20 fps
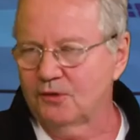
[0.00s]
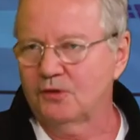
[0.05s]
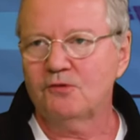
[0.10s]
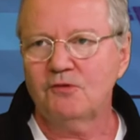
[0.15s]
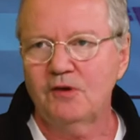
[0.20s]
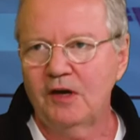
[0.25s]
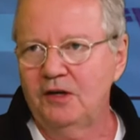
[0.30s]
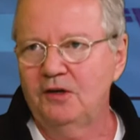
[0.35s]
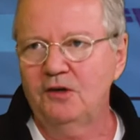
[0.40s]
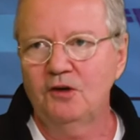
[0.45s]
the
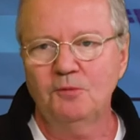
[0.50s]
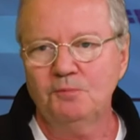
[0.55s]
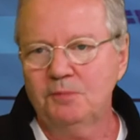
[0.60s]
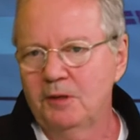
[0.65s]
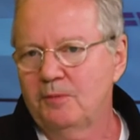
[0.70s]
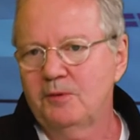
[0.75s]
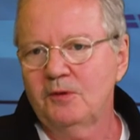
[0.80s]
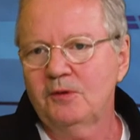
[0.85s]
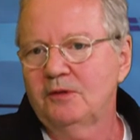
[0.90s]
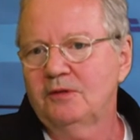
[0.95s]
radio and
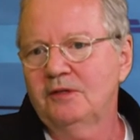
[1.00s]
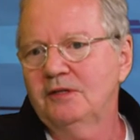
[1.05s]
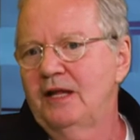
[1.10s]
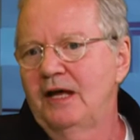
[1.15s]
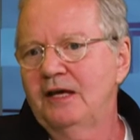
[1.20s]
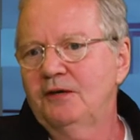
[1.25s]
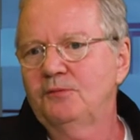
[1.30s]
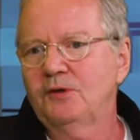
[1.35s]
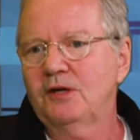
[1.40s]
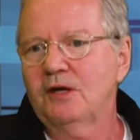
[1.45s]
people
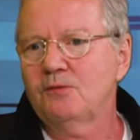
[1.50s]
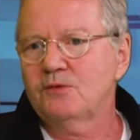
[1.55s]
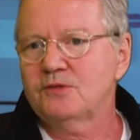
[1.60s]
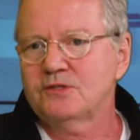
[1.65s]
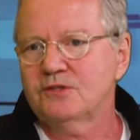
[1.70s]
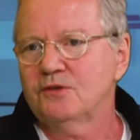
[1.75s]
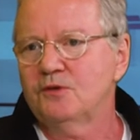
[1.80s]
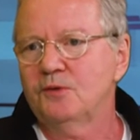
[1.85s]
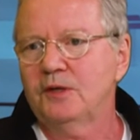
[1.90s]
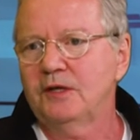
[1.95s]
liked what I was
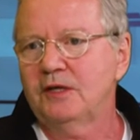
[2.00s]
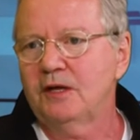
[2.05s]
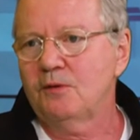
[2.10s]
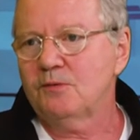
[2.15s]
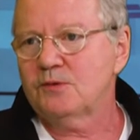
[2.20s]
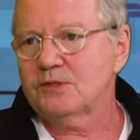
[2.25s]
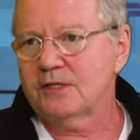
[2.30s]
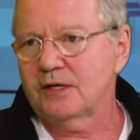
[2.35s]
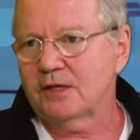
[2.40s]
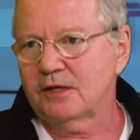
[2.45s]
doing, and I
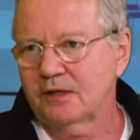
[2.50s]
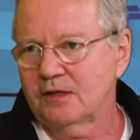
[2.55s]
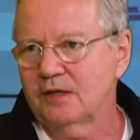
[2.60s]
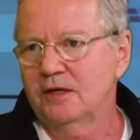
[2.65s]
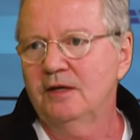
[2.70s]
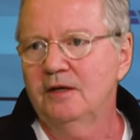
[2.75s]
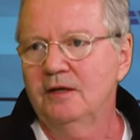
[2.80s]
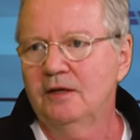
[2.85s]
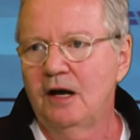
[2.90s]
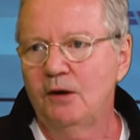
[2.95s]
was like,
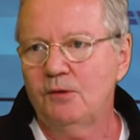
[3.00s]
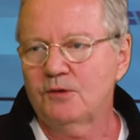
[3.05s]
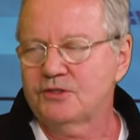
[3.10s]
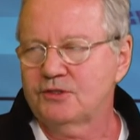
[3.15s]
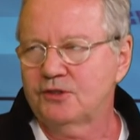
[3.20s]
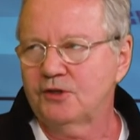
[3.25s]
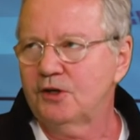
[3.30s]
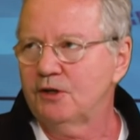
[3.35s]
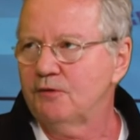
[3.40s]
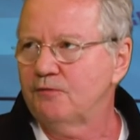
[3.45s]
I was
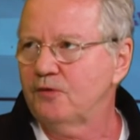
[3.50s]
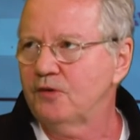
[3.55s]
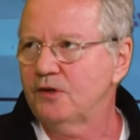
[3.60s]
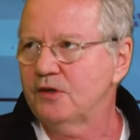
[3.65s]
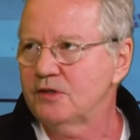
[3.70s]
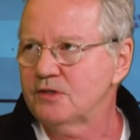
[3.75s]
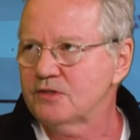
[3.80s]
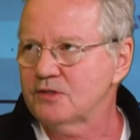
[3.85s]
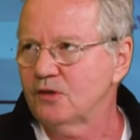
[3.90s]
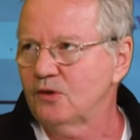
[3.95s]
34
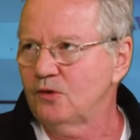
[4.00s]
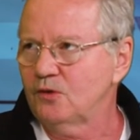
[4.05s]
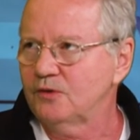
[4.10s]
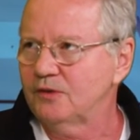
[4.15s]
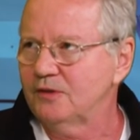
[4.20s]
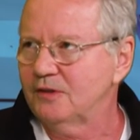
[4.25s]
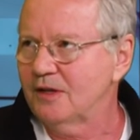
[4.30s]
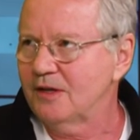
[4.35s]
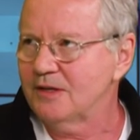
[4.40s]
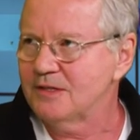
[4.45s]
years old
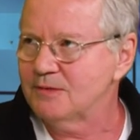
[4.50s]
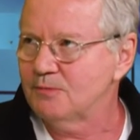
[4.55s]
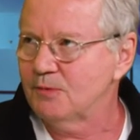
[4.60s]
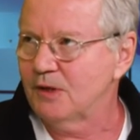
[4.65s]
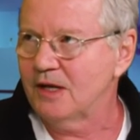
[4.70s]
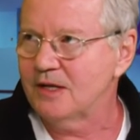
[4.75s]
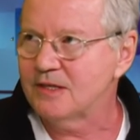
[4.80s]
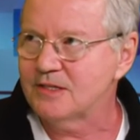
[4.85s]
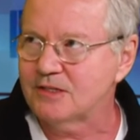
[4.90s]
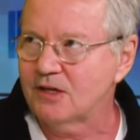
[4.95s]
and when
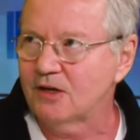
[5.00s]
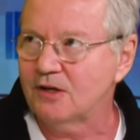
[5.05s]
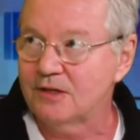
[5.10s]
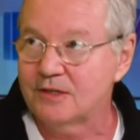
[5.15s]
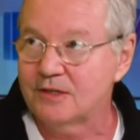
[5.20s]
I started